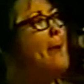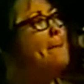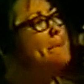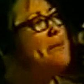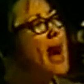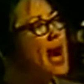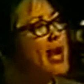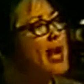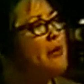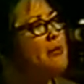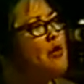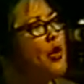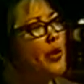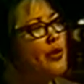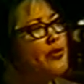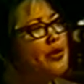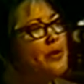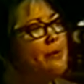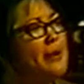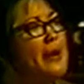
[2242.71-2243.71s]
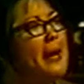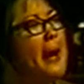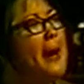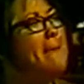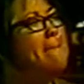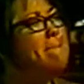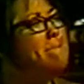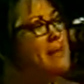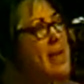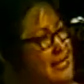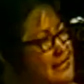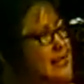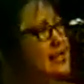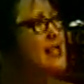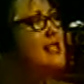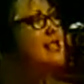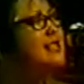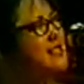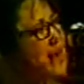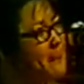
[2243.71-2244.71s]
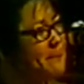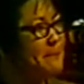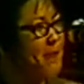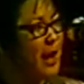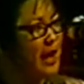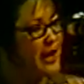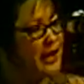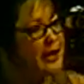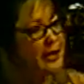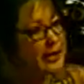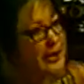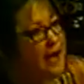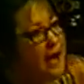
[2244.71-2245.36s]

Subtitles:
But I'm going to be a Mrs. Somebody.